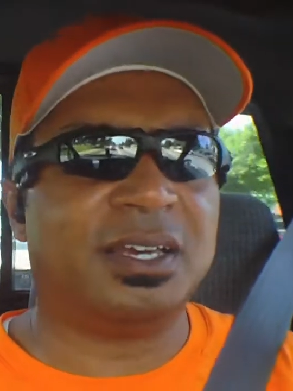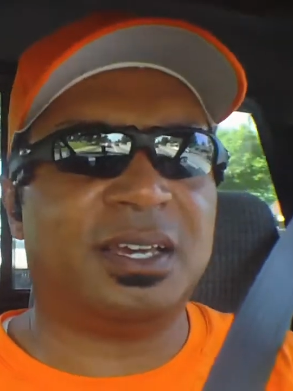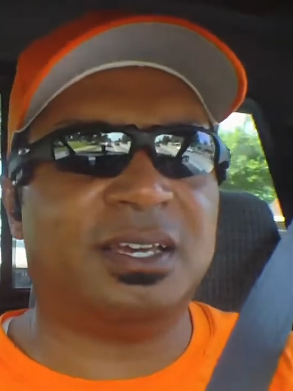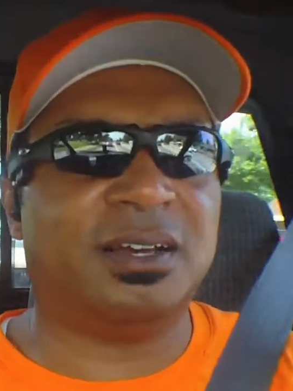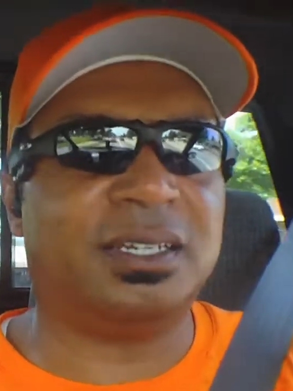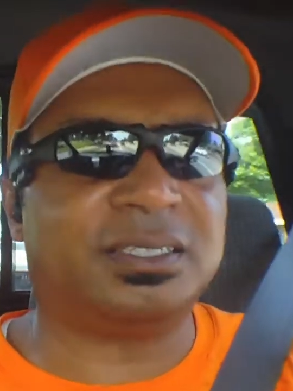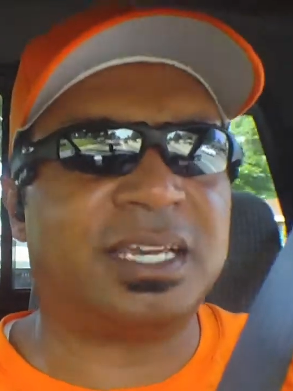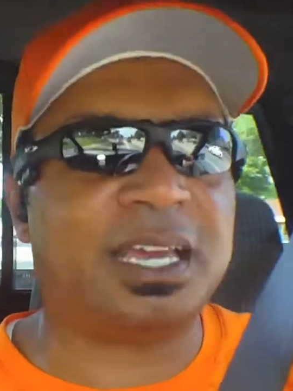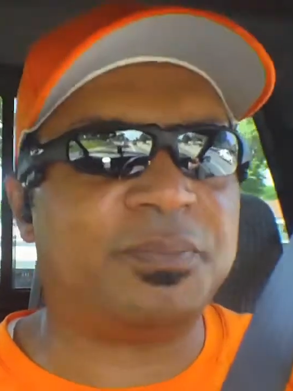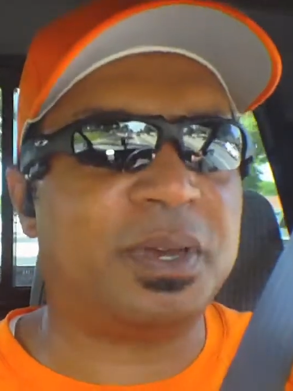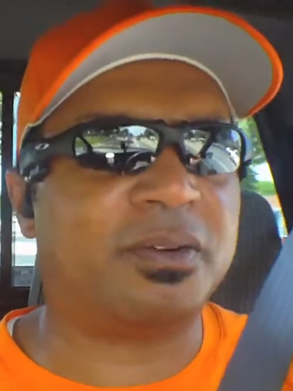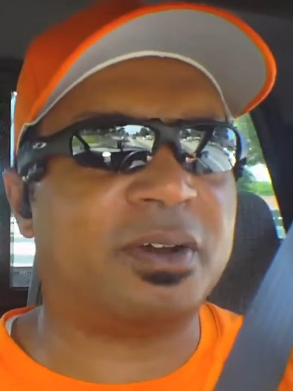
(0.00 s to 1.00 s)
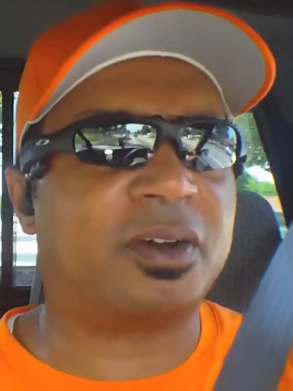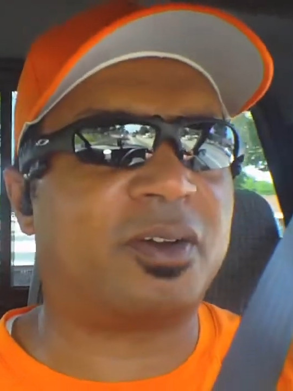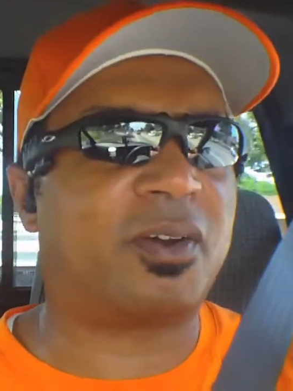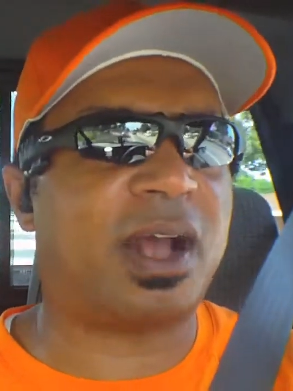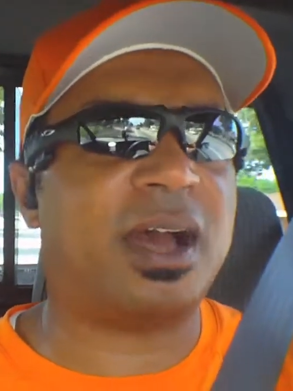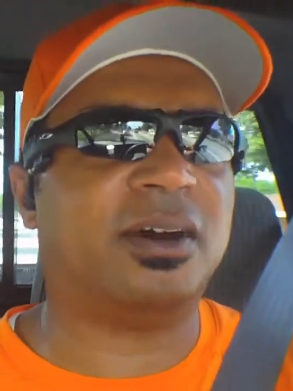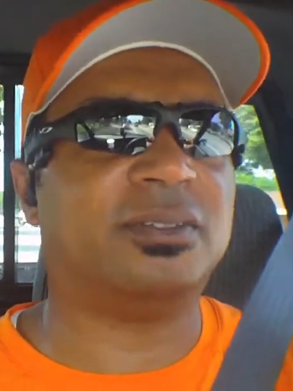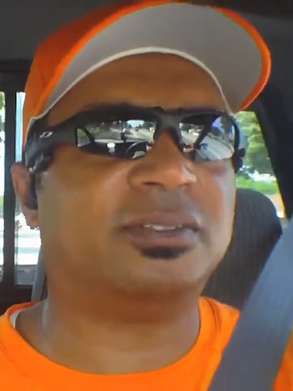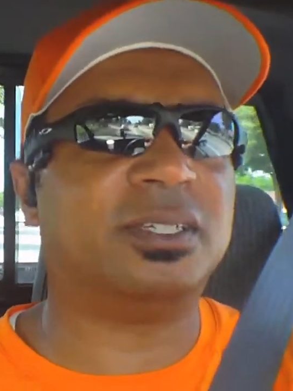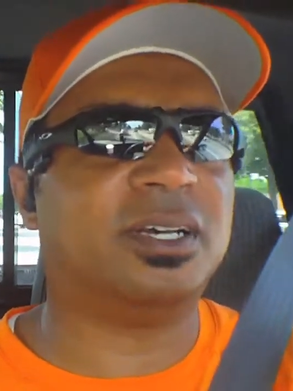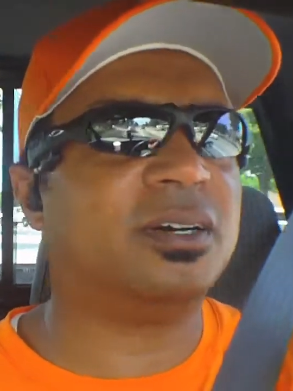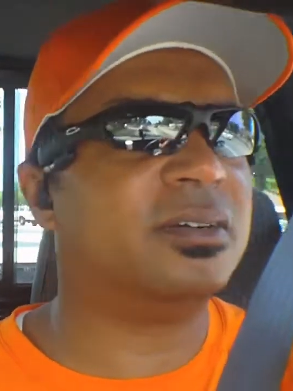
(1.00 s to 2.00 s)
You know, I just hate being around crowds,
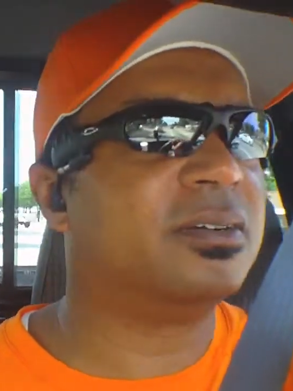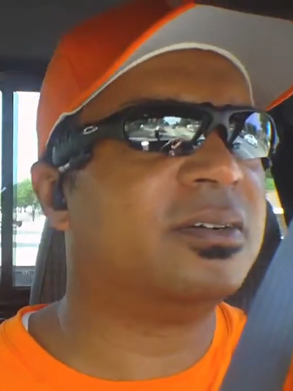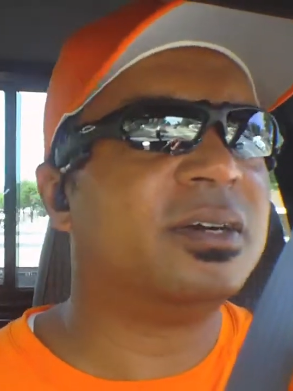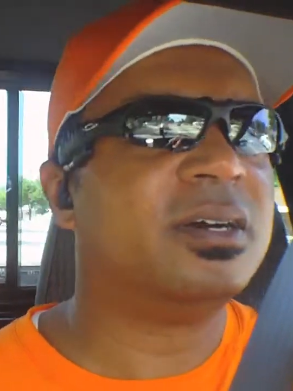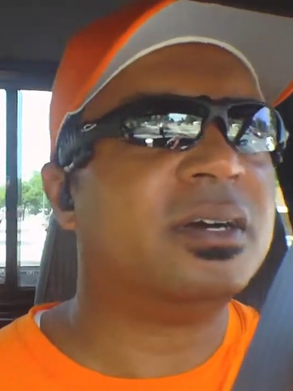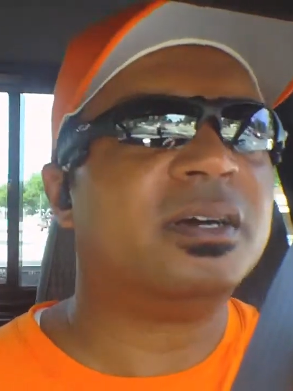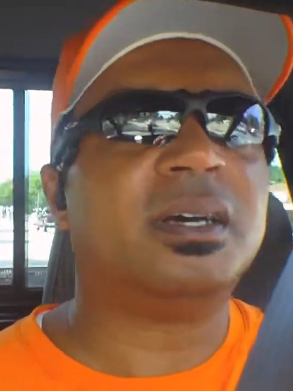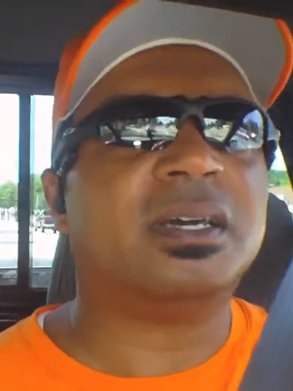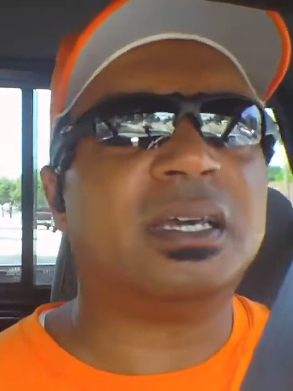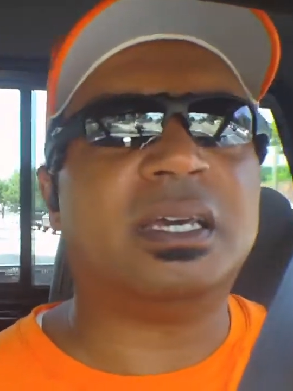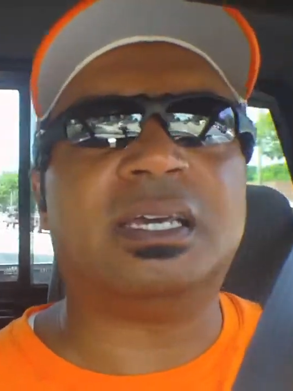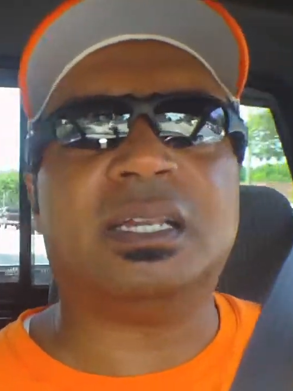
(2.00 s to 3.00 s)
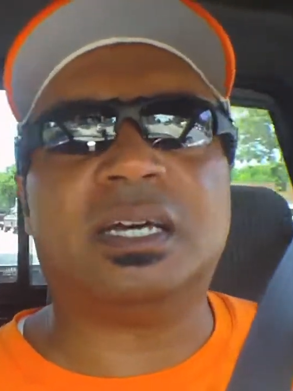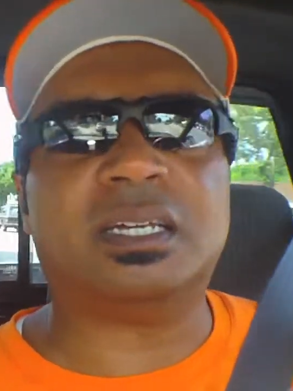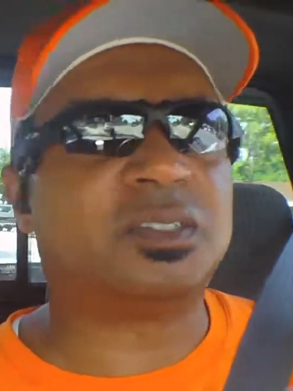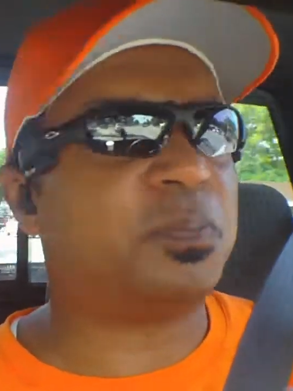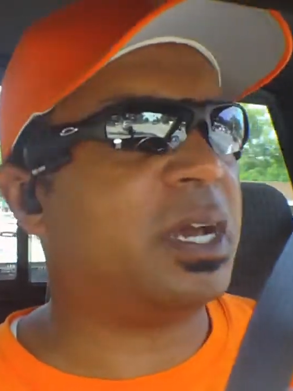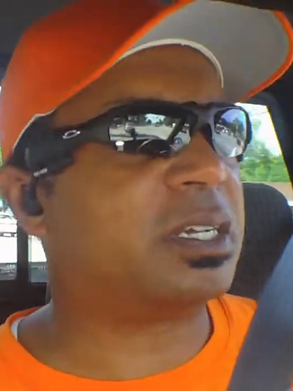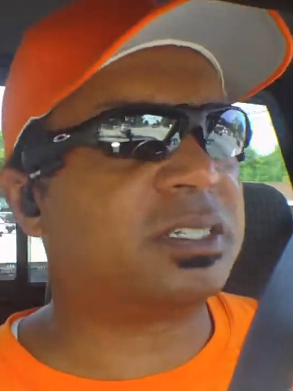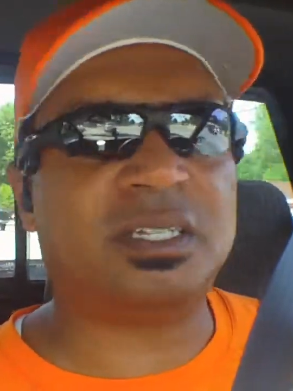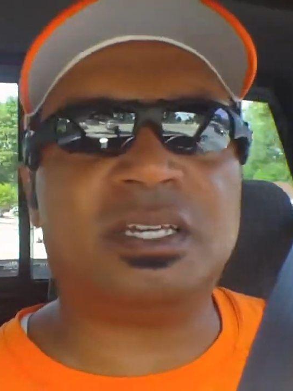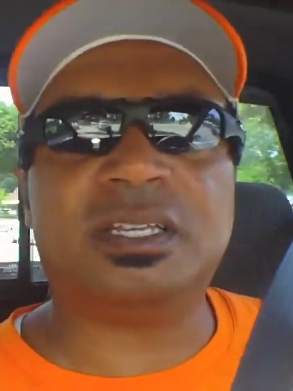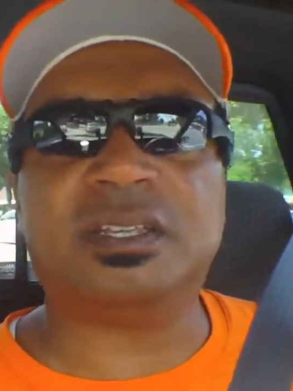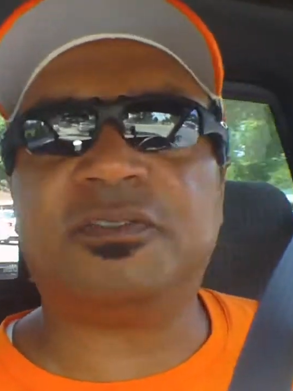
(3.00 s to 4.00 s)
you know and uh,
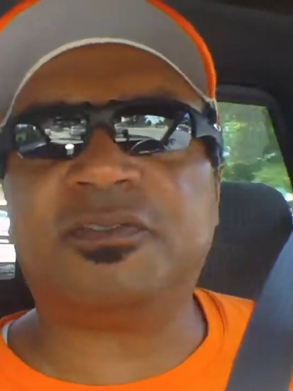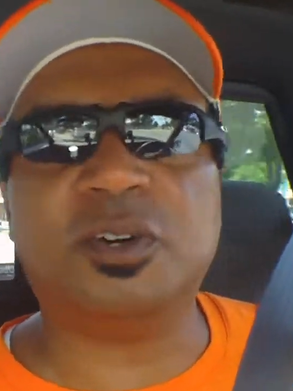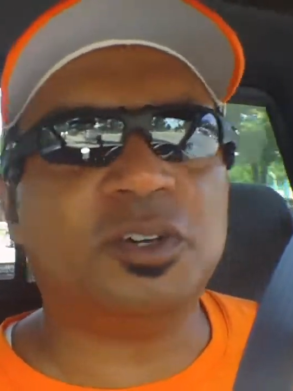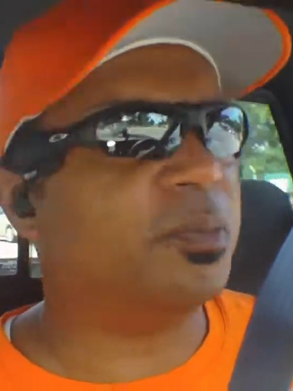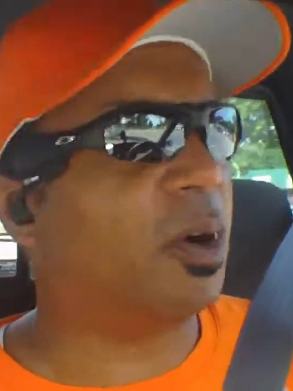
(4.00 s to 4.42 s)
especially in the food